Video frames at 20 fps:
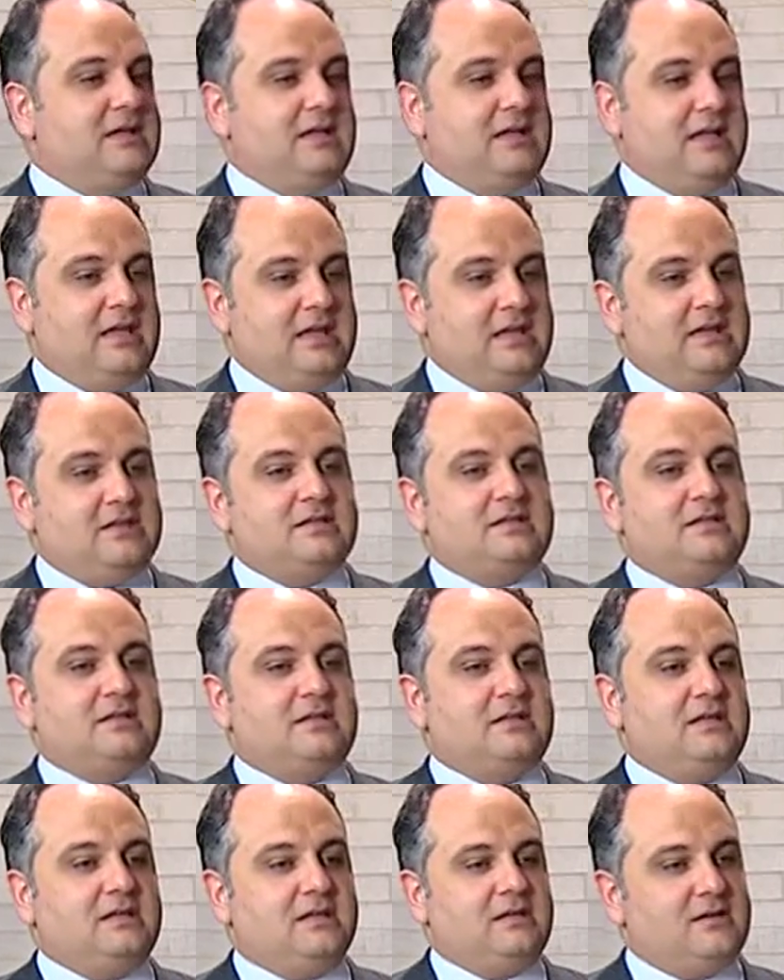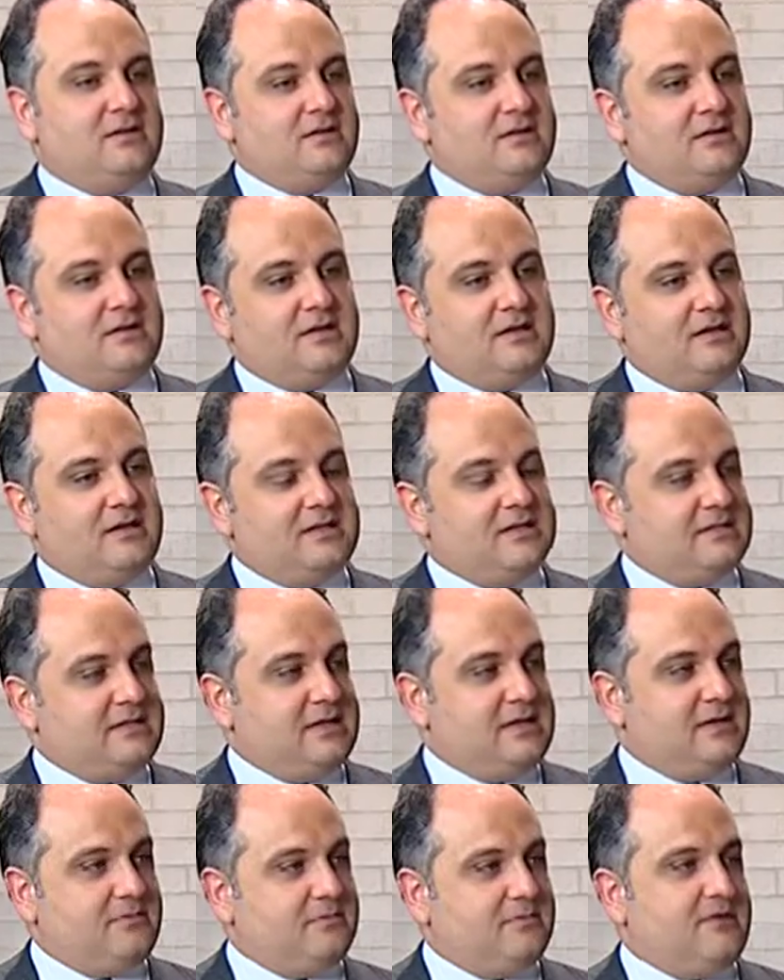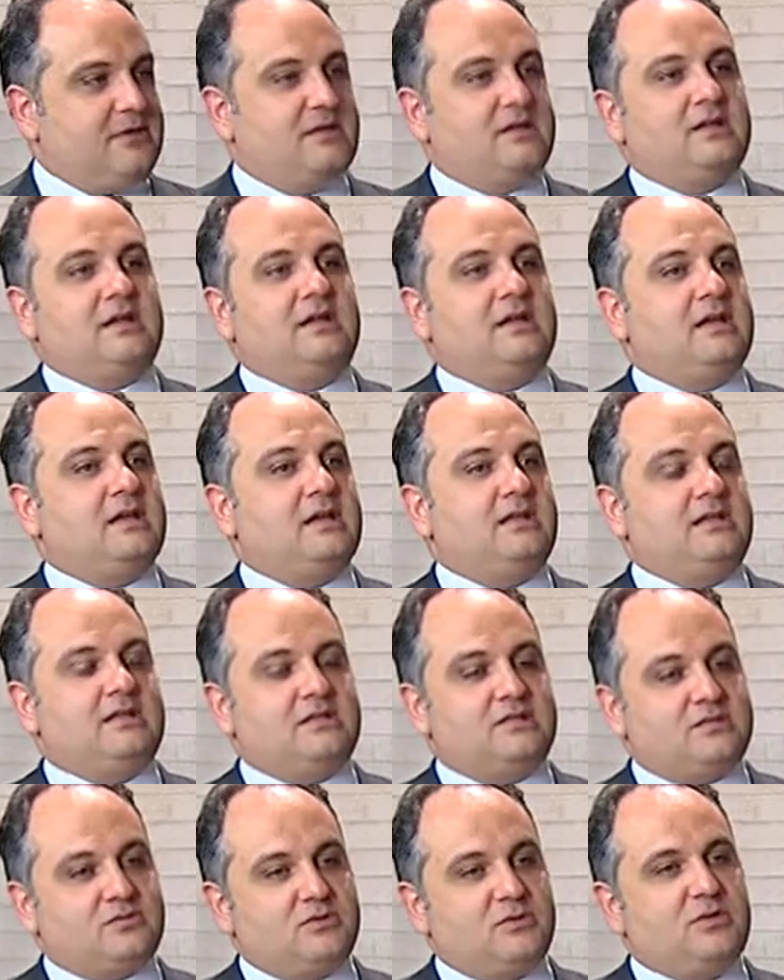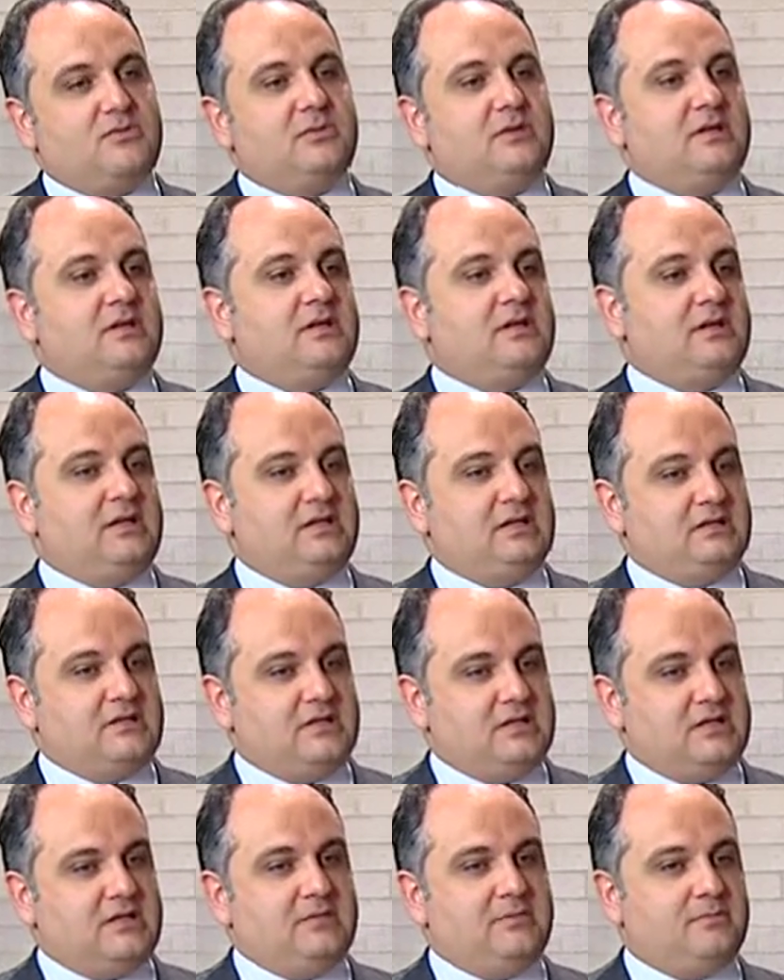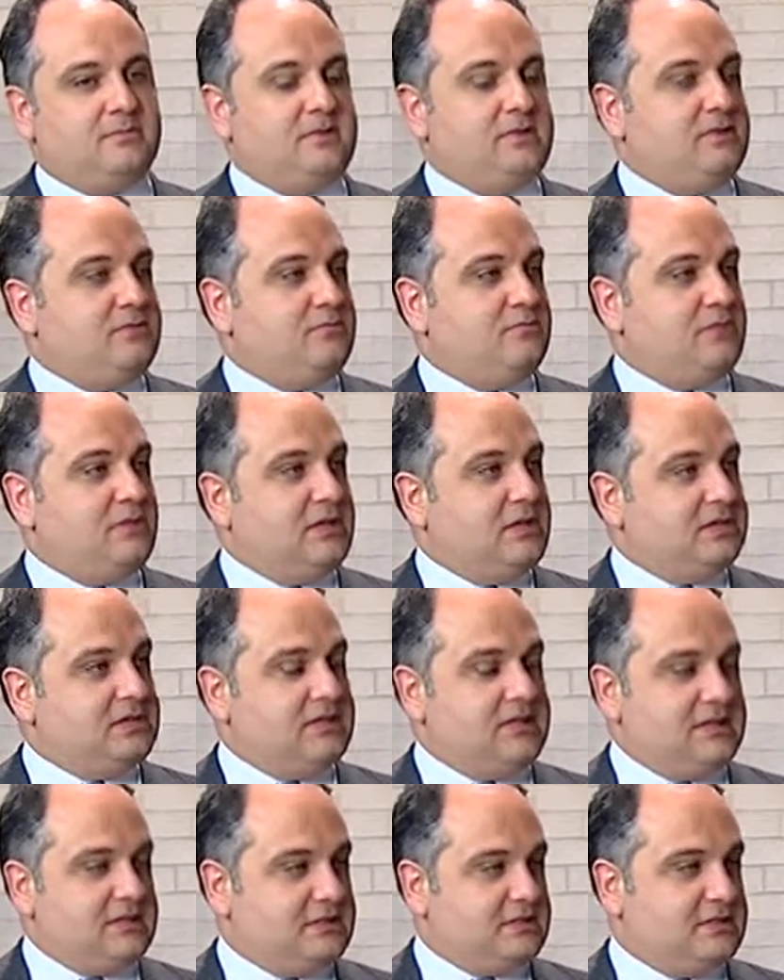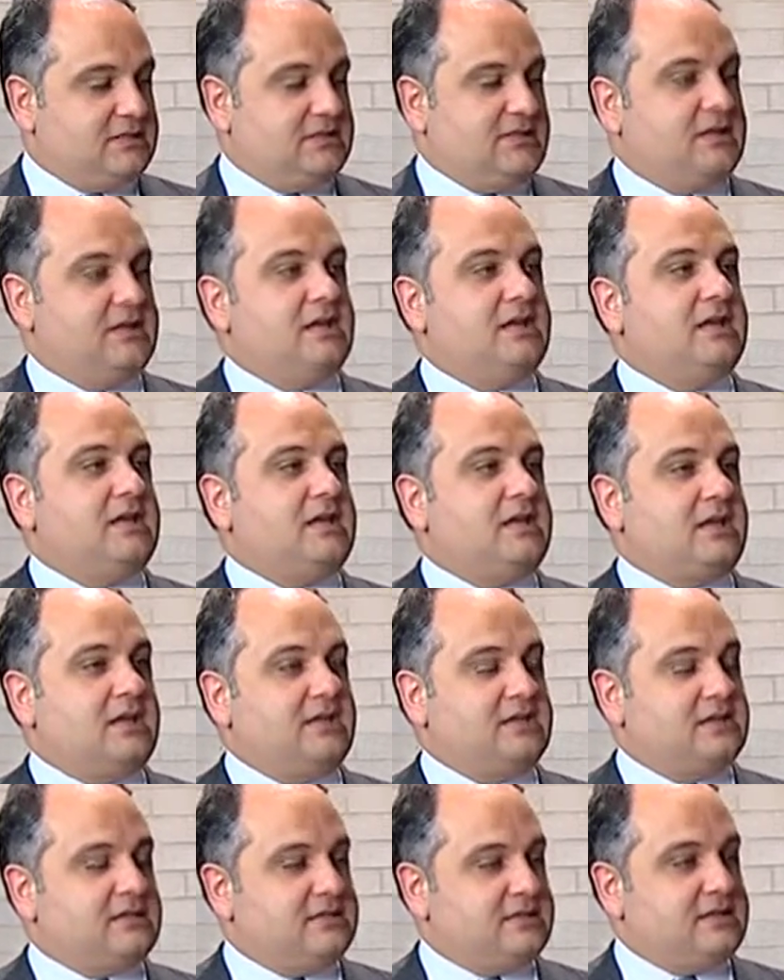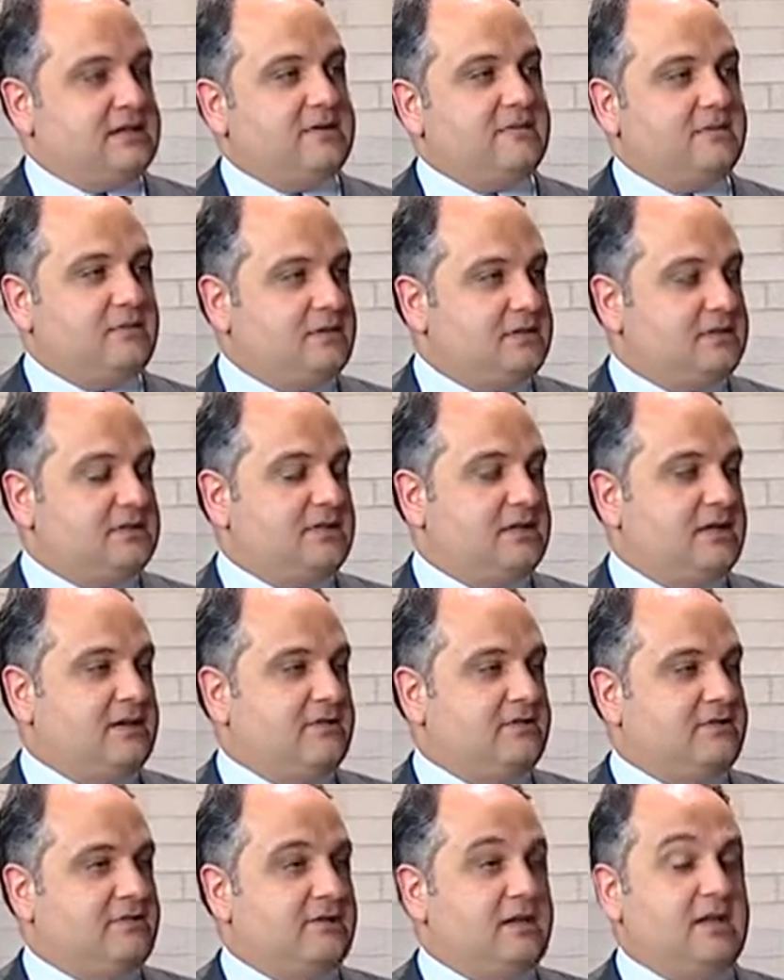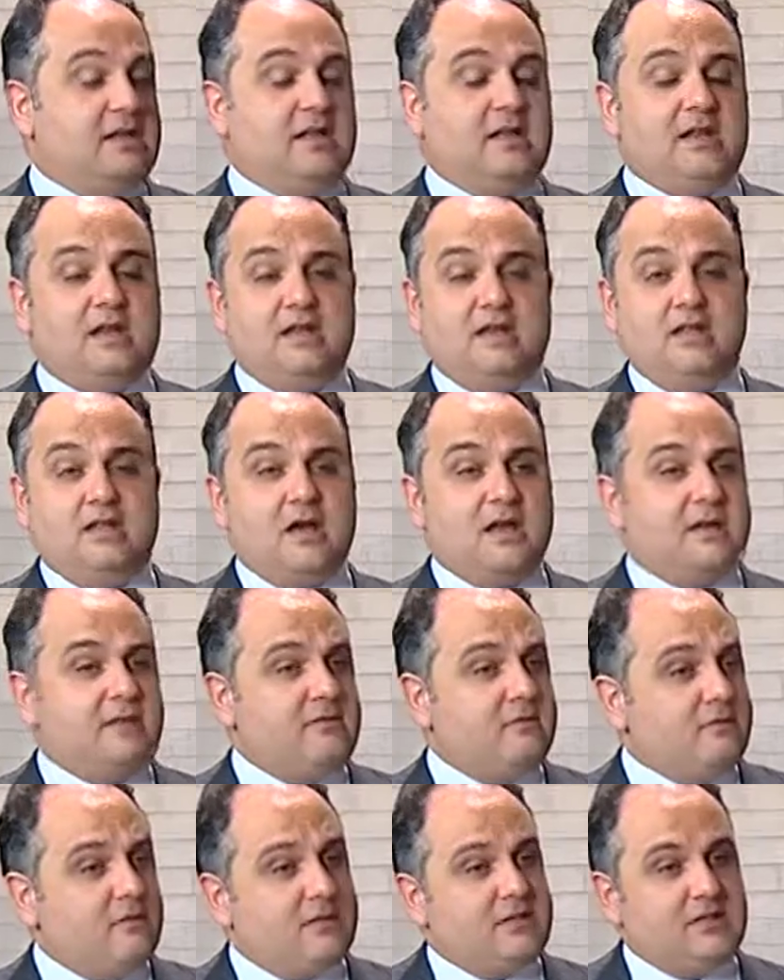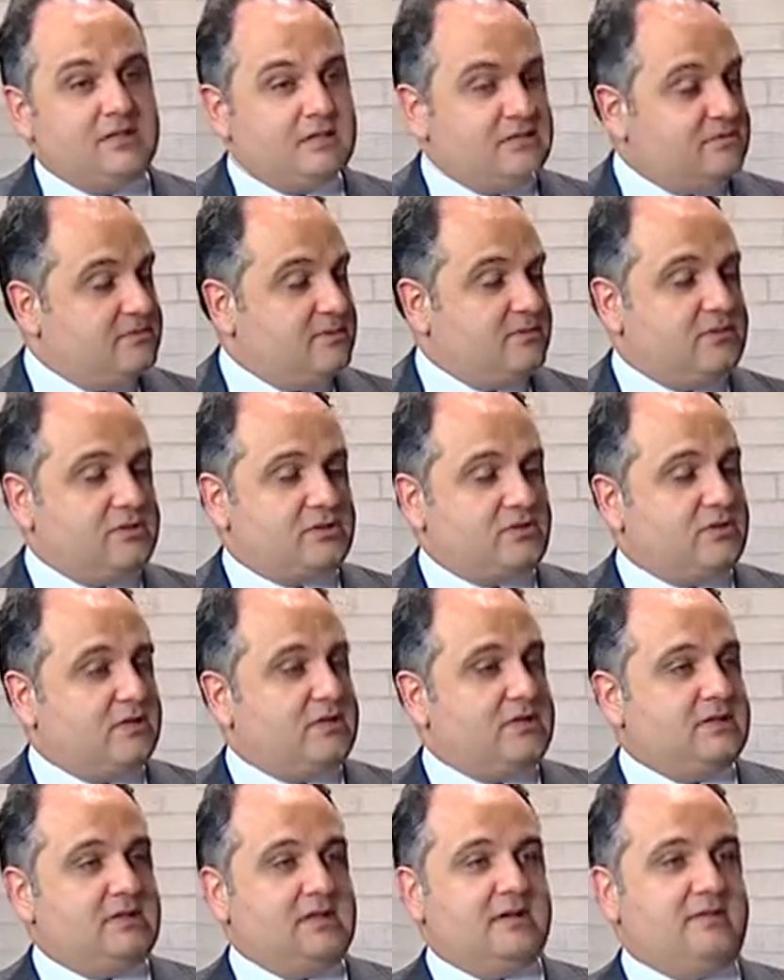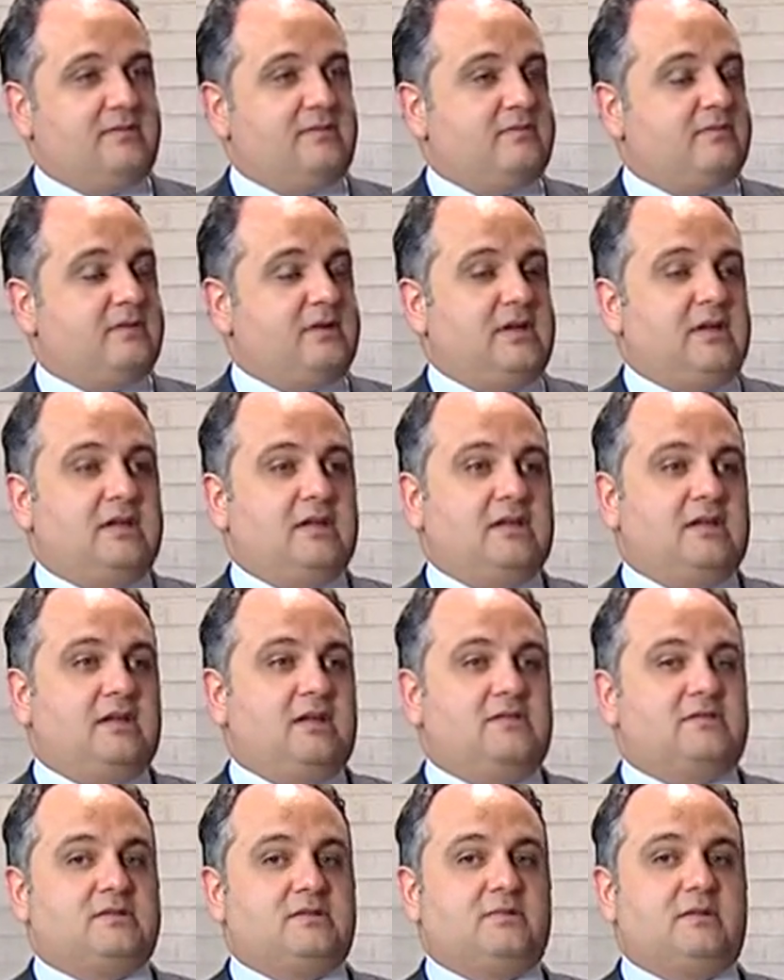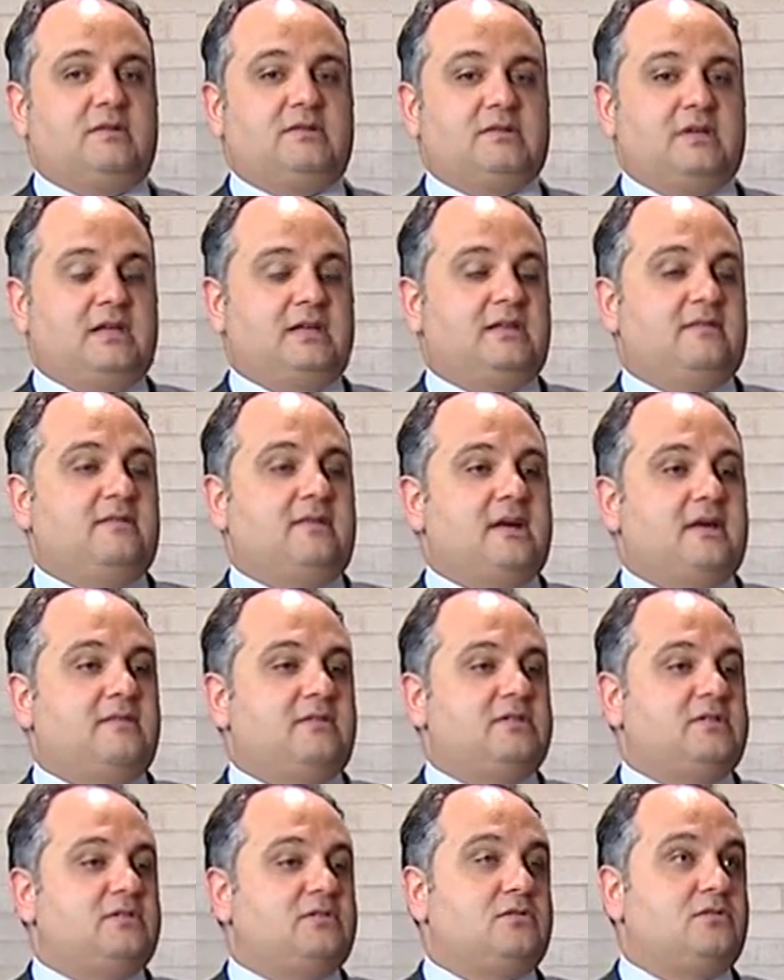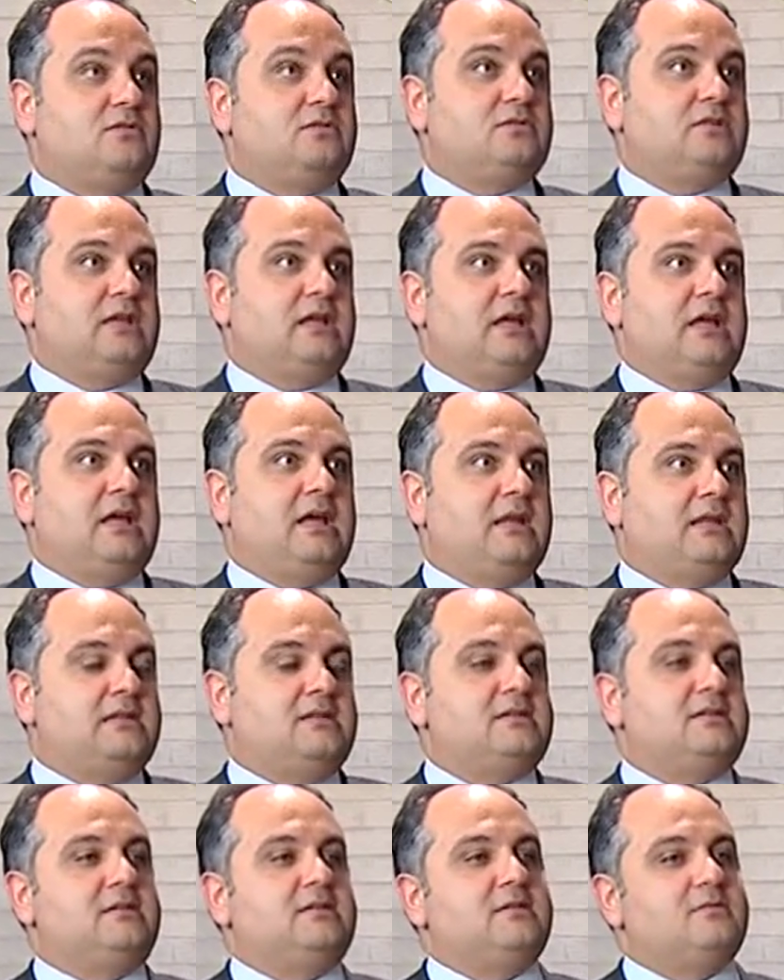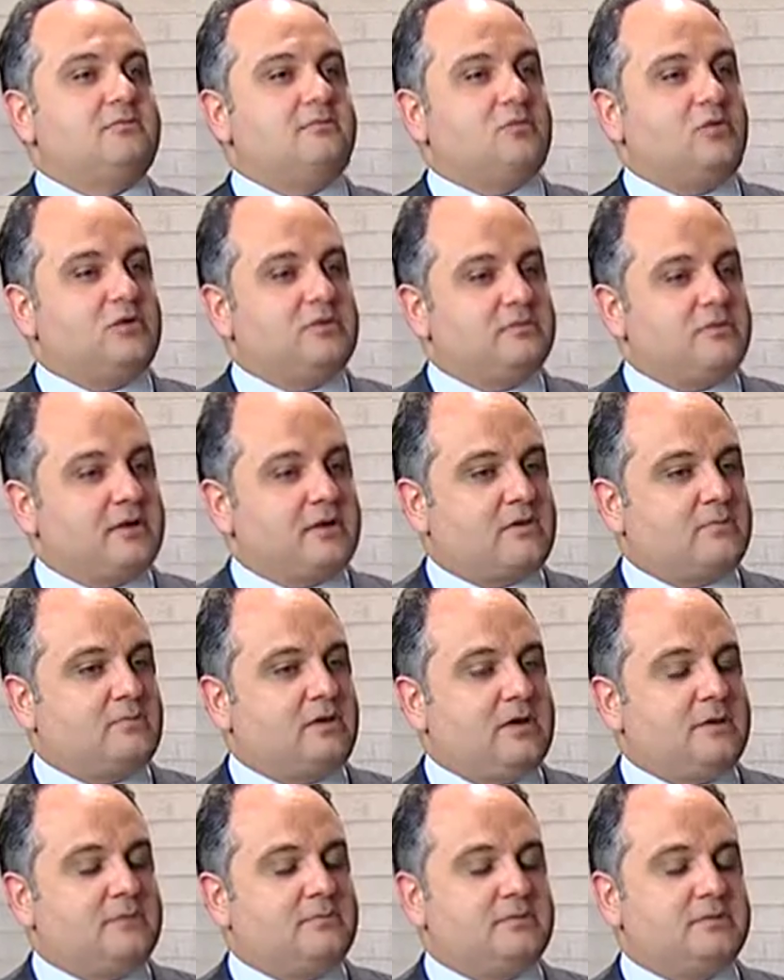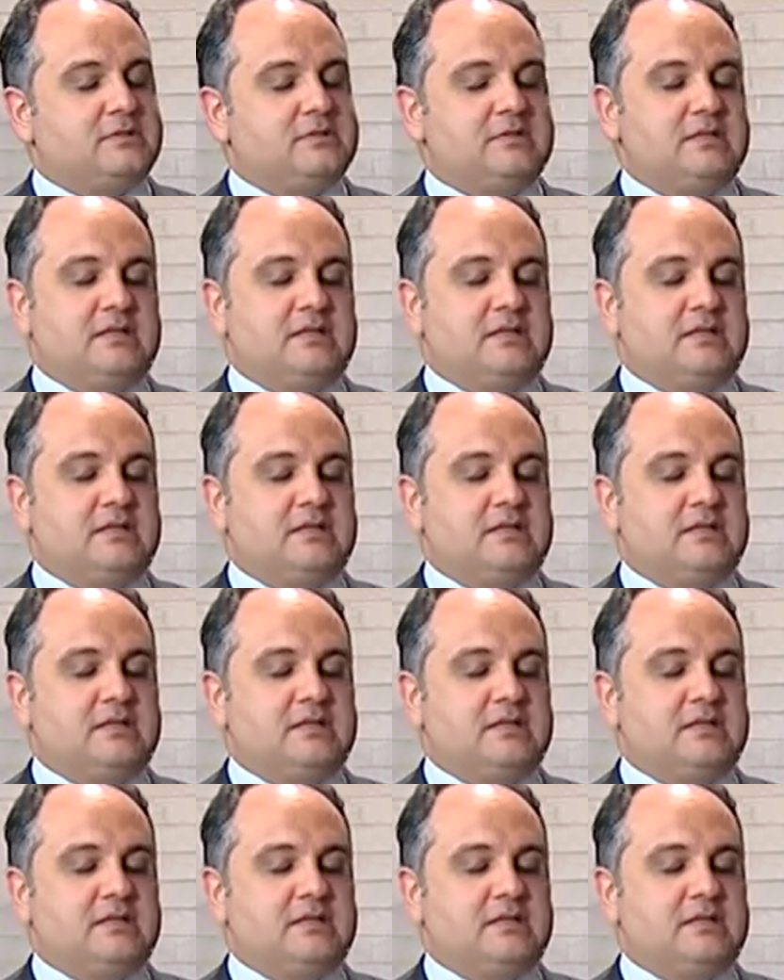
easy exam, an extremely cheap blood test can save one's life. Not everyone needs to be screened. If someone is 85 years old and multiple myeloma problems,